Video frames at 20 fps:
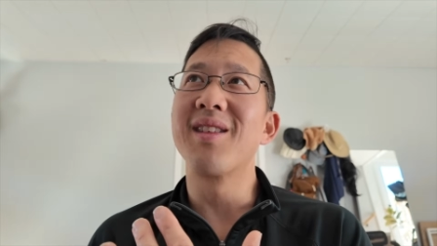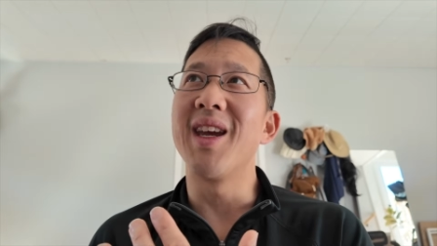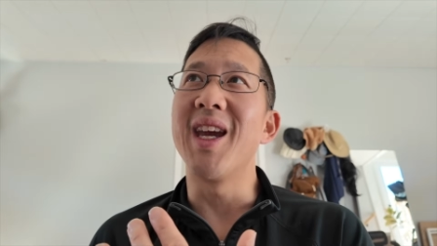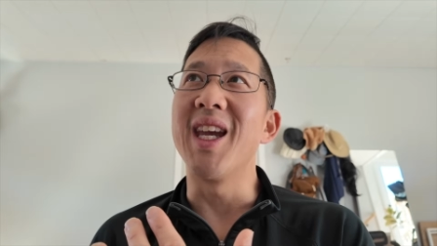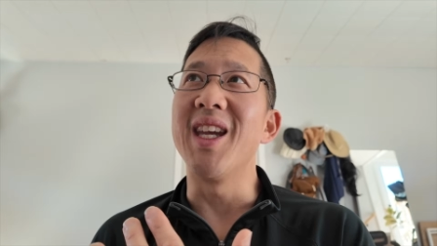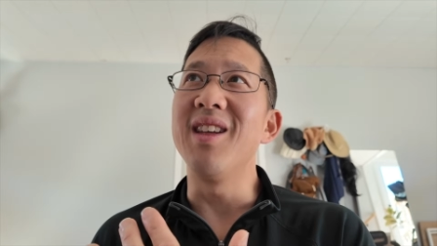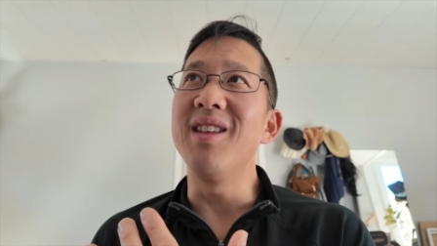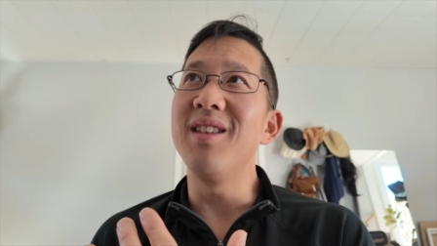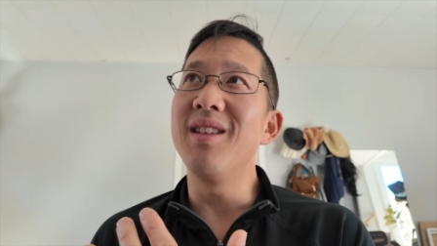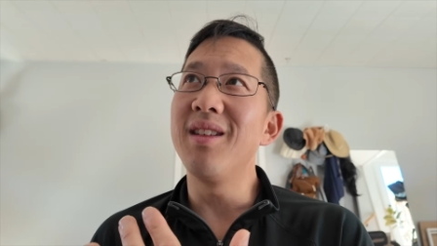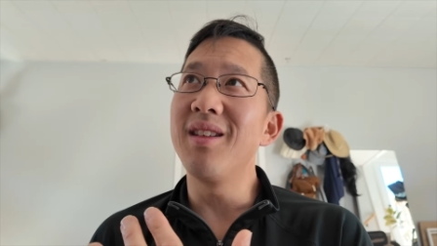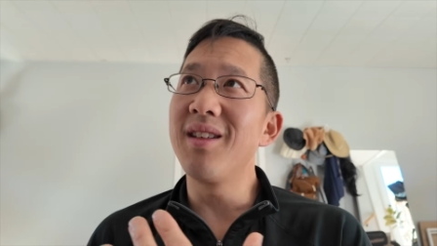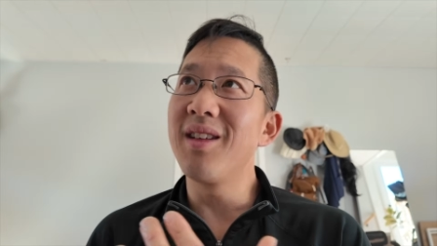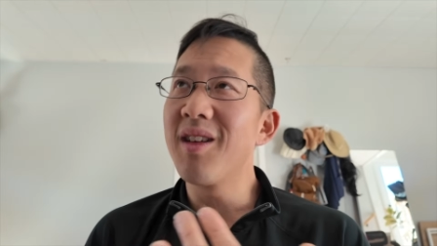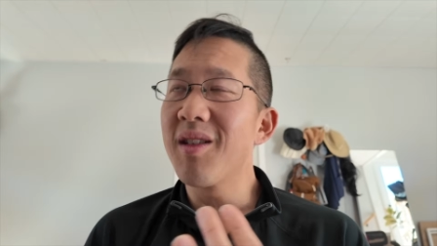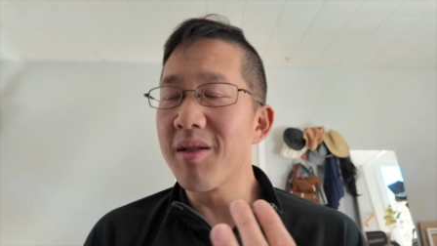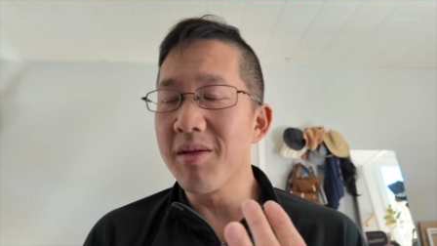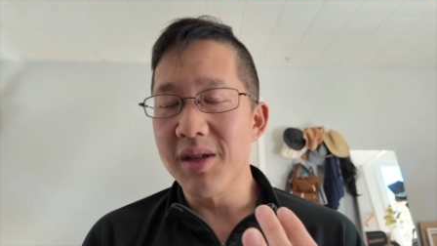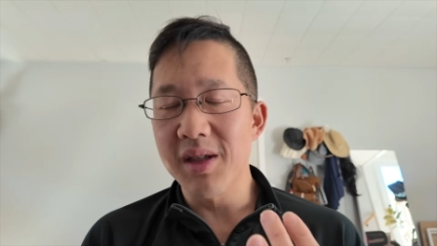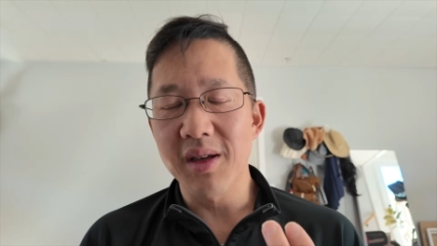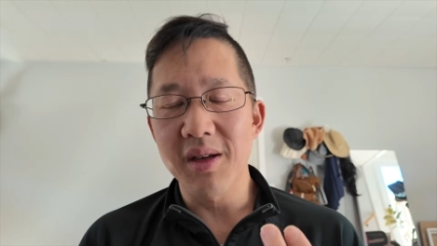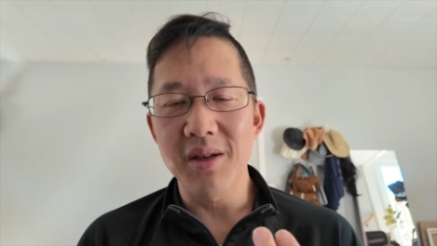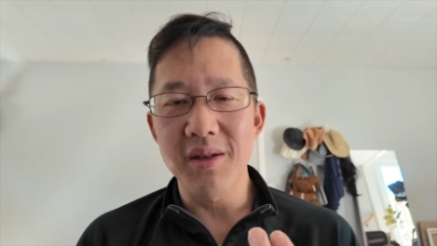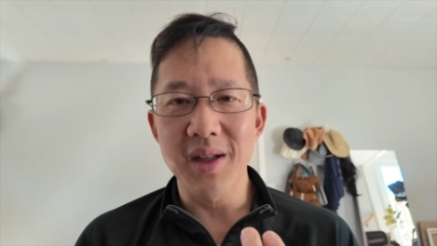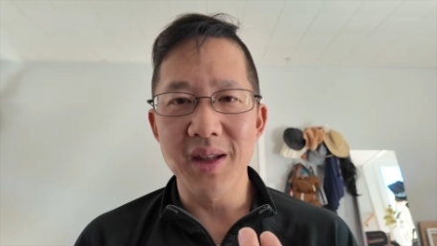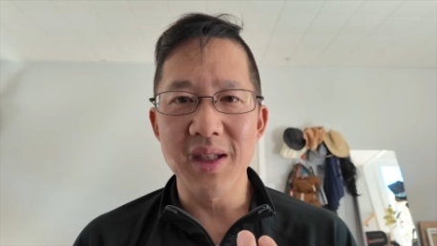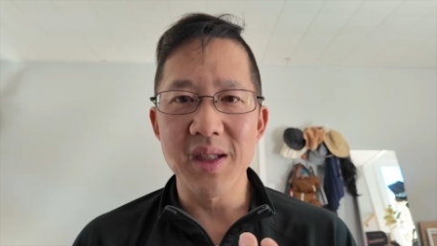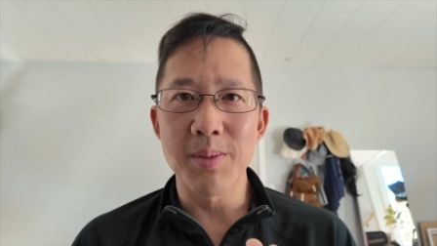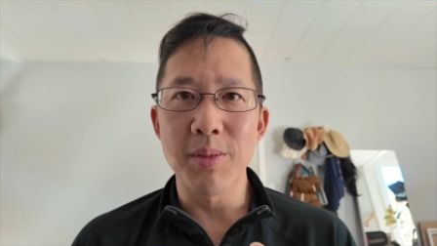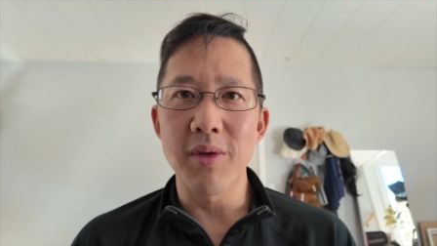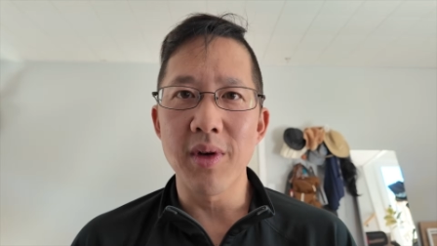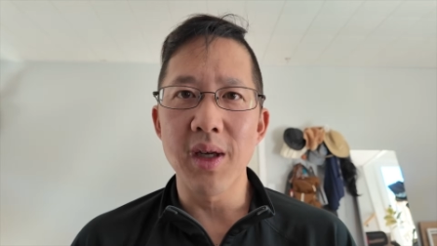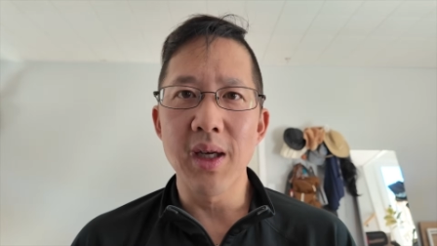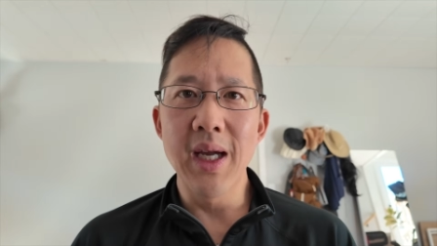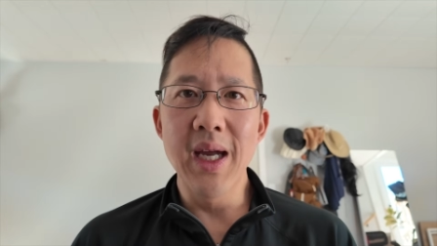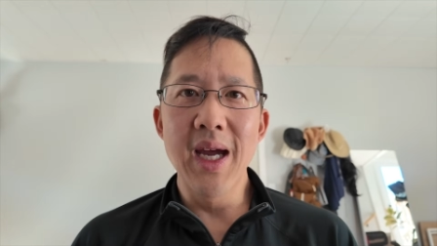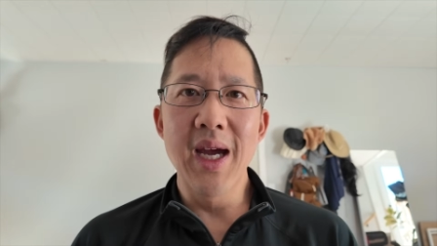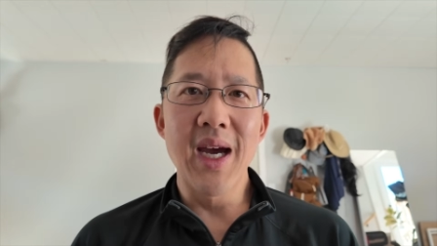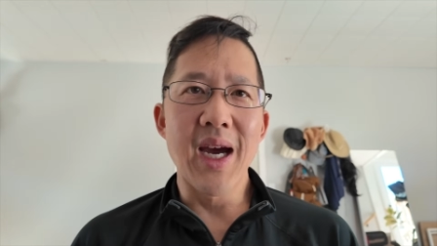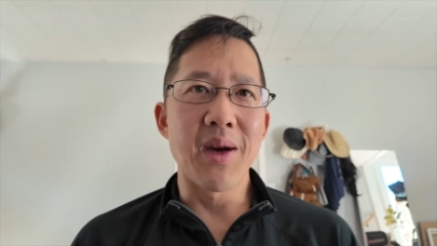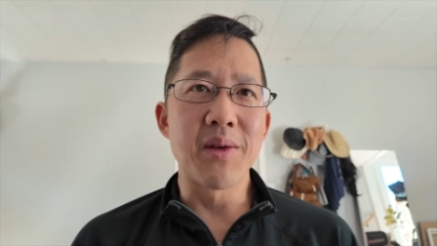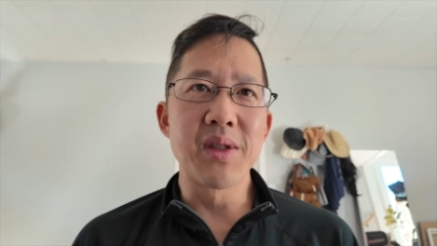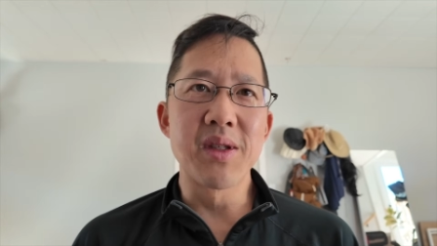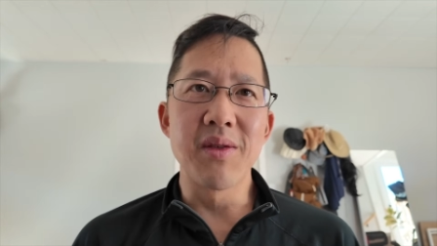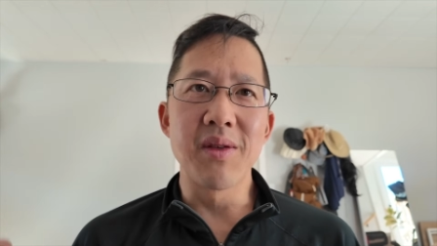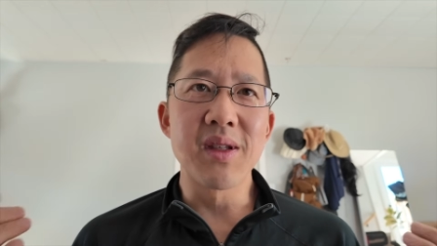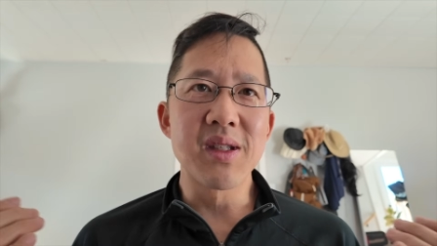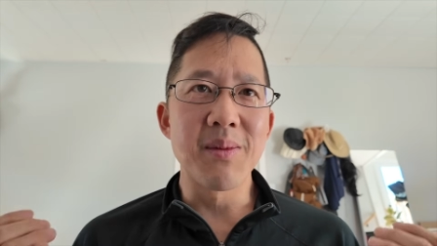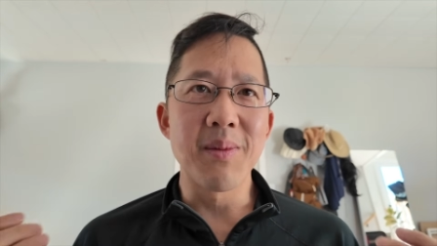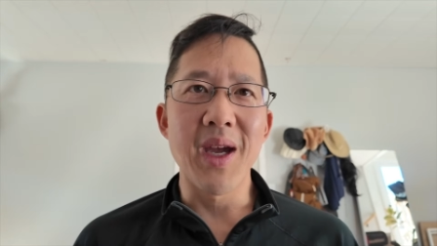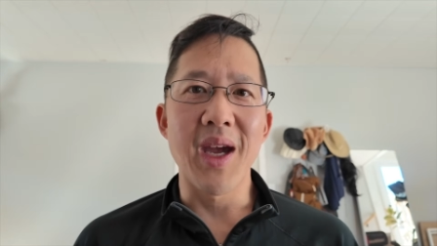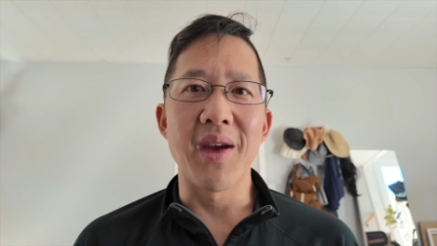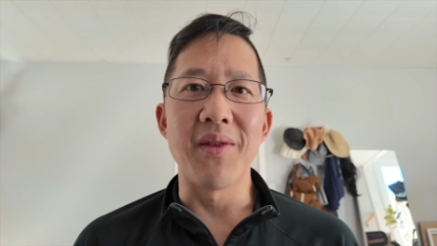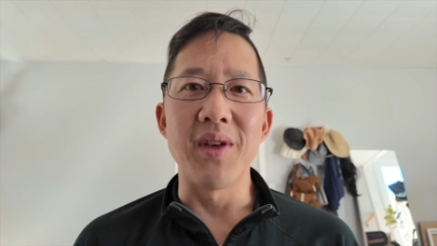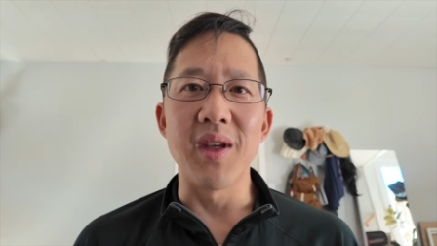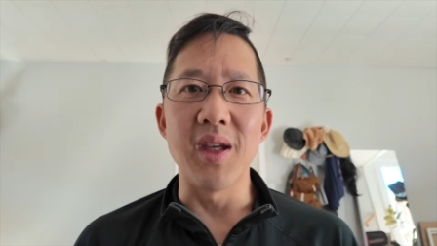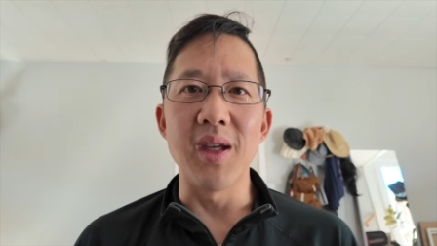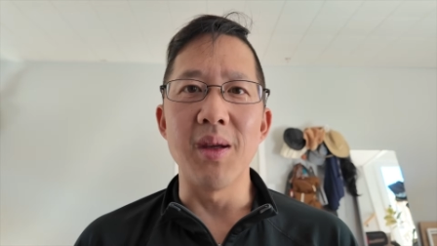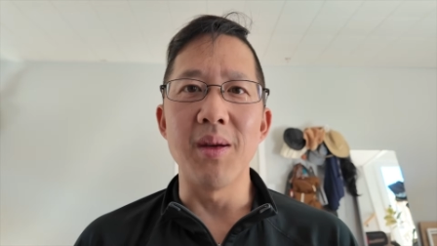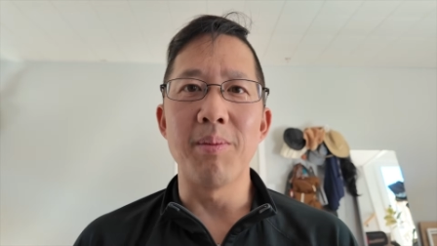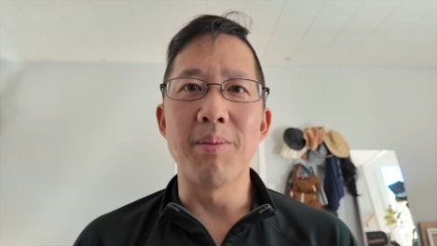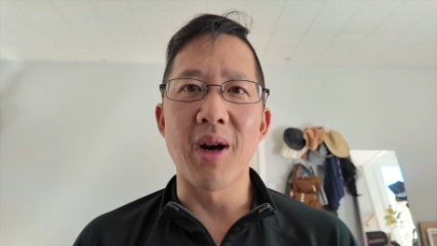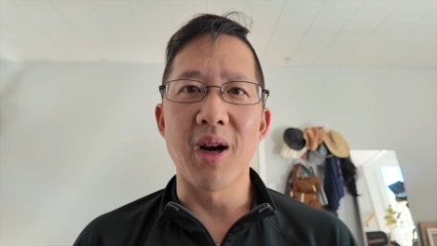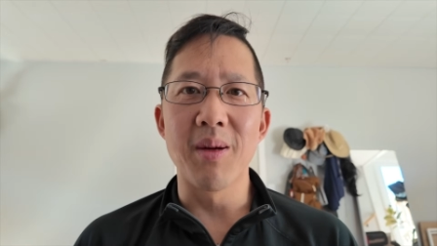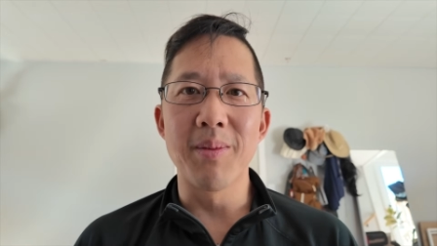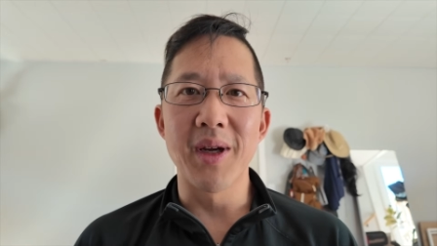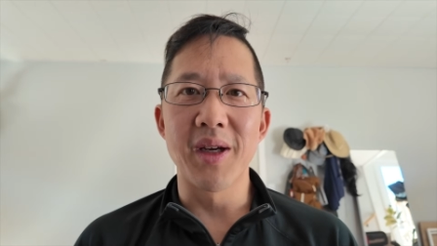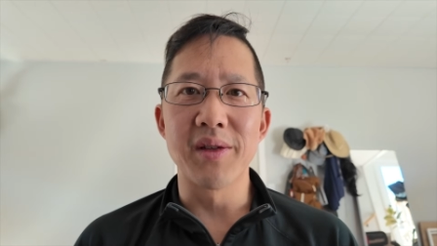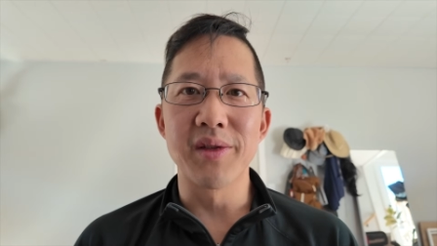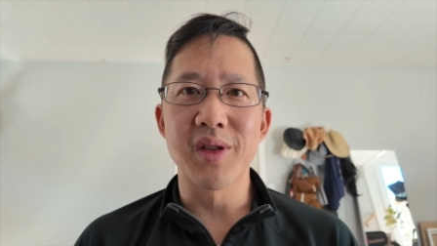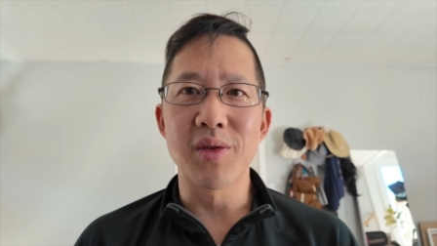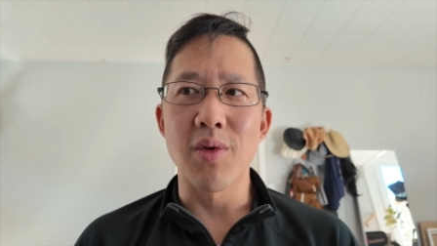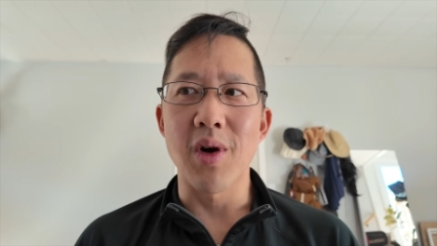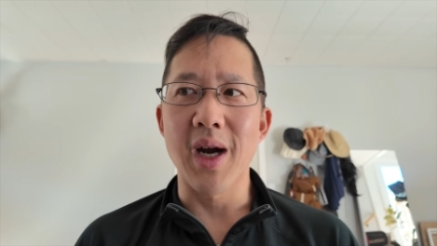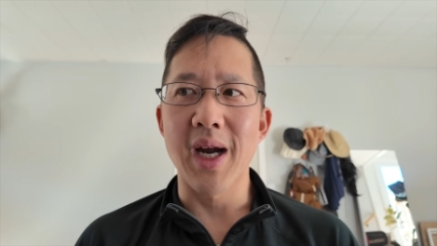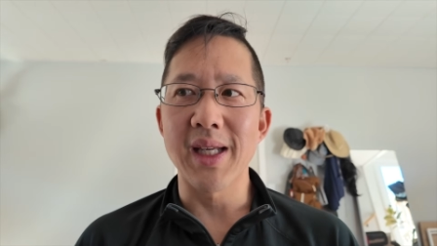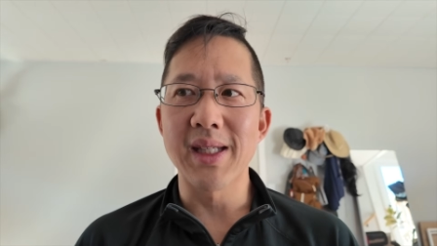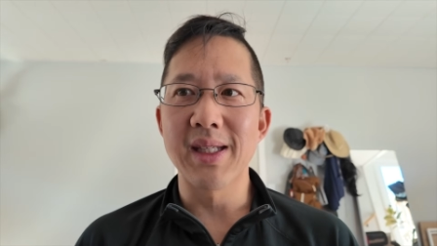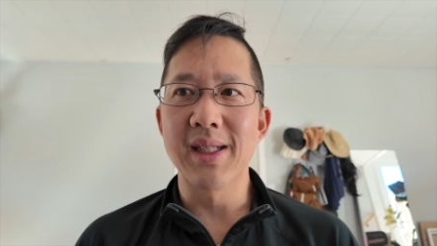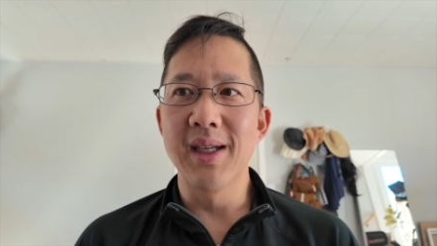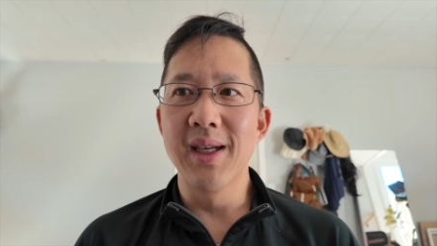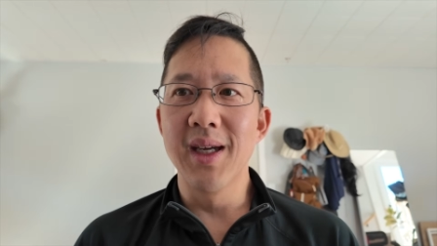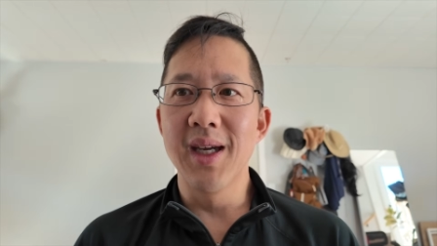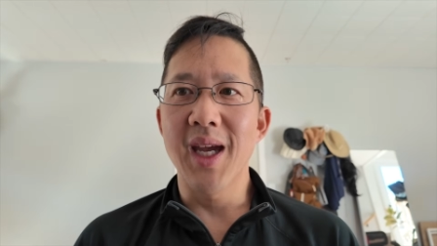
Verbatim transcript: eight years ago at this point, I was doing some heavy barbell squats,